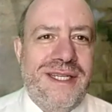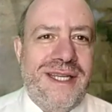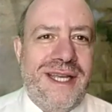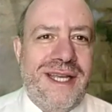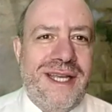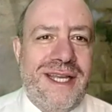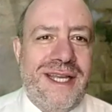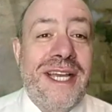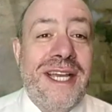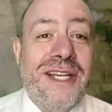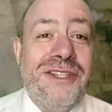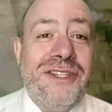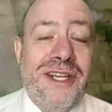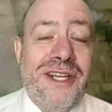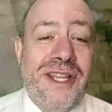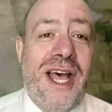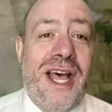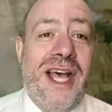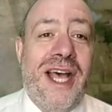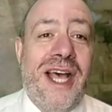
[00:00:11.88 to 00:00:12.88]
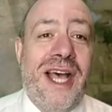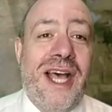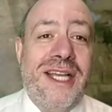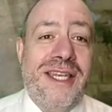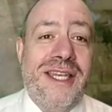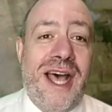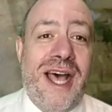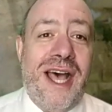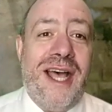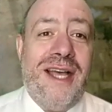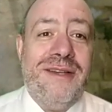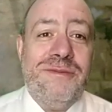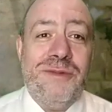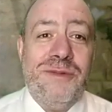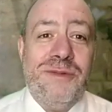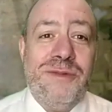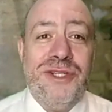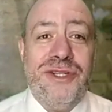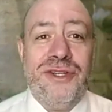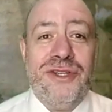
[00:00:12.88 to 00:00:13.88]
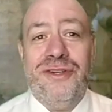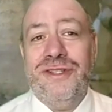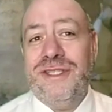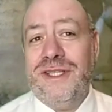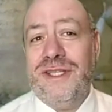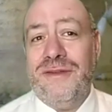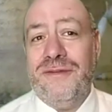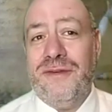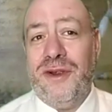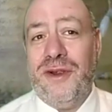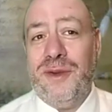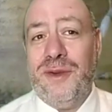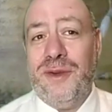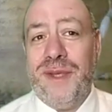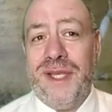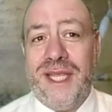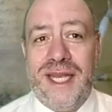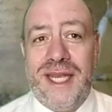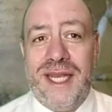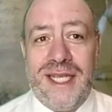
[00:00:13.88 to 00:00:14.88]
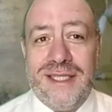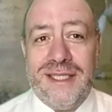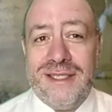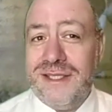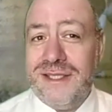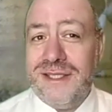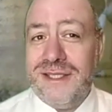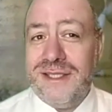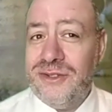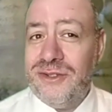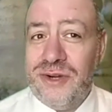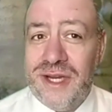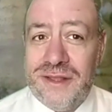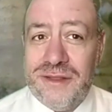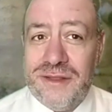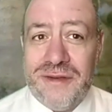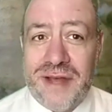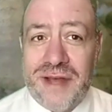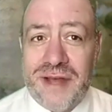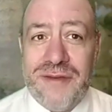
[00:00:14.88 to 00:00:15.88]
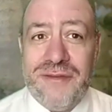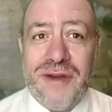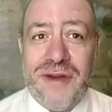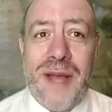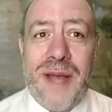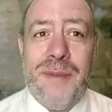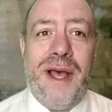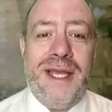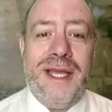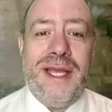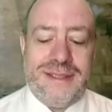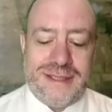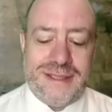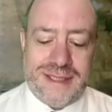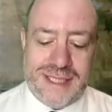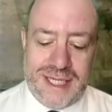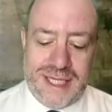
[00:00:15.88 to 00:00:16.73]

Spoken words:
section of the Haggadah, which occurs at the very beginning. It's the story of the five rabbis,